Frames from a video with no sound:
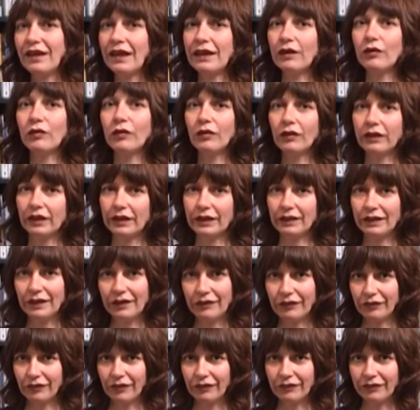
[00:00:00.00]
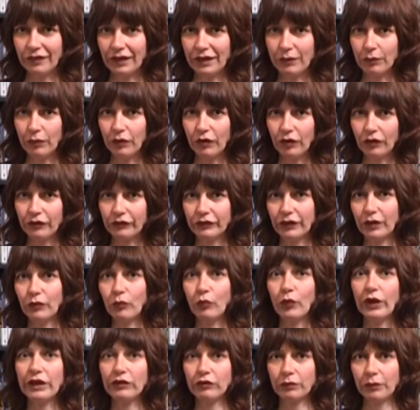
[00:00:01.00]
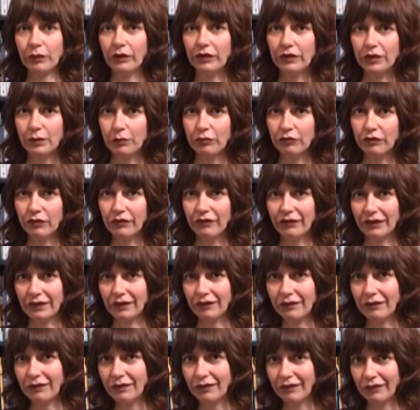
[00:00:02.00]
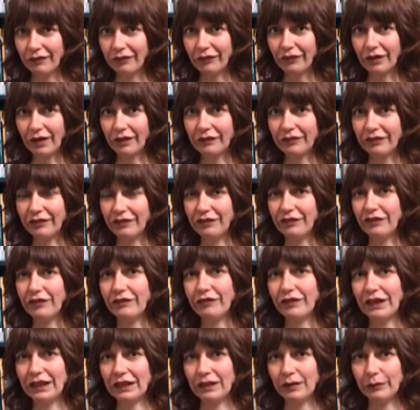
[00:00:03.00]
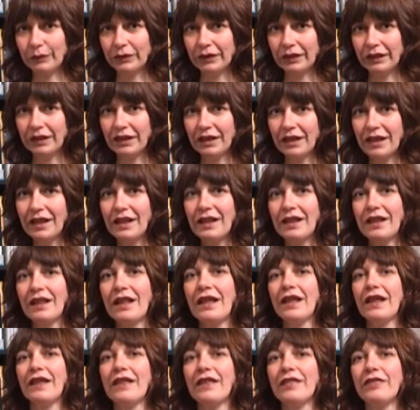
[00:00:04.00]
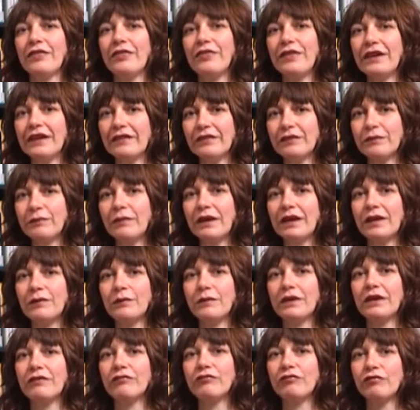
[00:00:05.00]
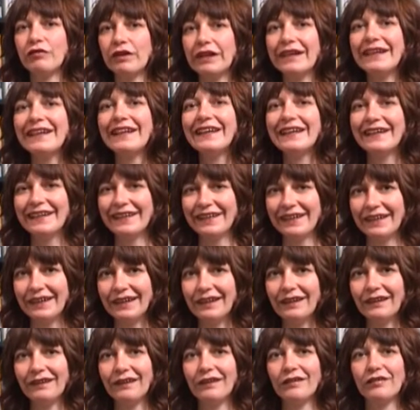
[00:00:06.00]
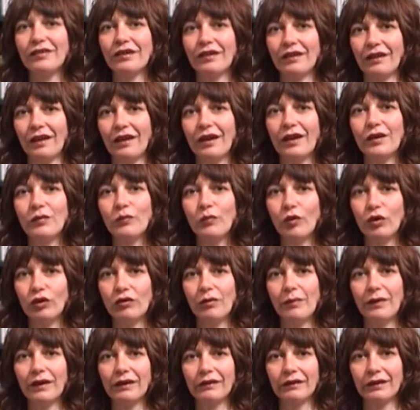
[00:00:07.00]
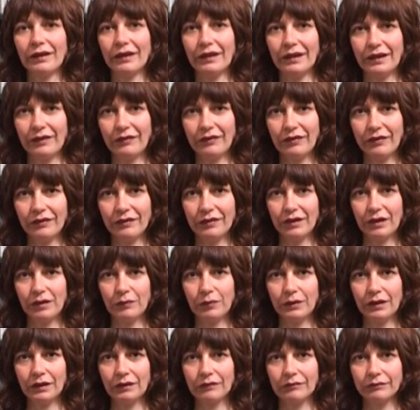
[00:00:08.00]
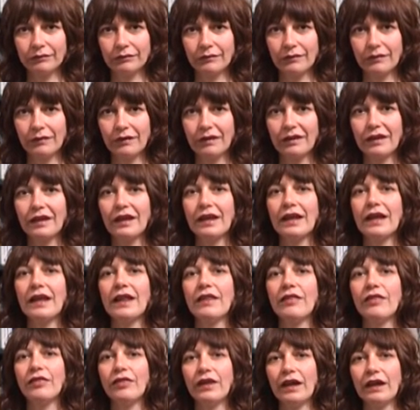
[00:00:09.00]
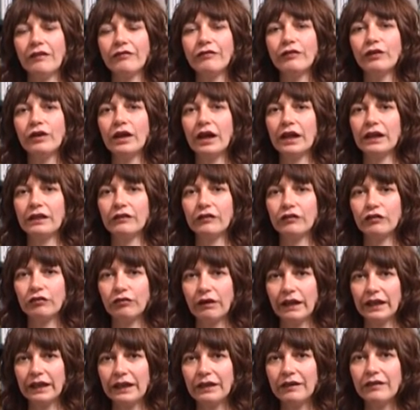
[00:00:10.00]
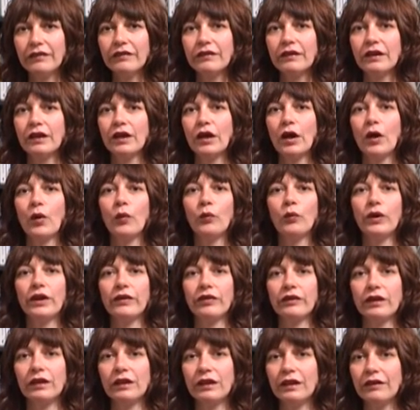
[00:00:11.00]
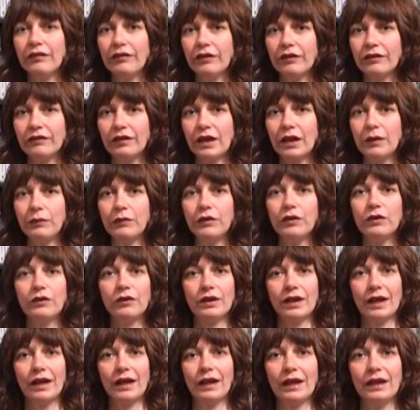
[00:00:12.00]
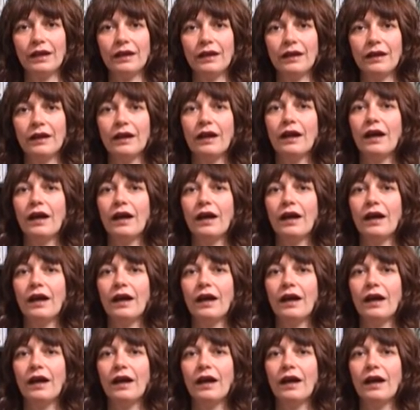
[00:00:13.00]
take all the Kinesiotape off, at which point the bruising started to develop. This made me really keen to learn more about kinesiotaping. Therefore, I trained with Kinesiotape UK.